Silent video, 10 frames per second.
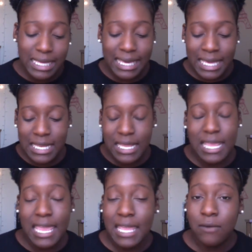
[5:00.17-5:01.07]
get
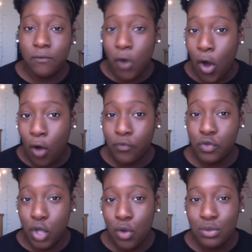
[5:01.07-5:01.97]
involved.
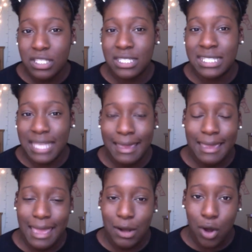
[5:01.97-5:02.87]
Don't
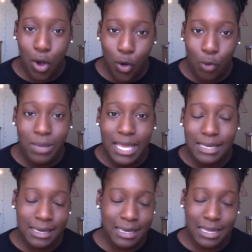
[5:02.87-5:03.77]
stay at home.
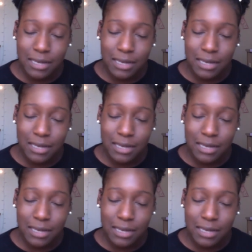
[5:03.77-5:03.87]
Get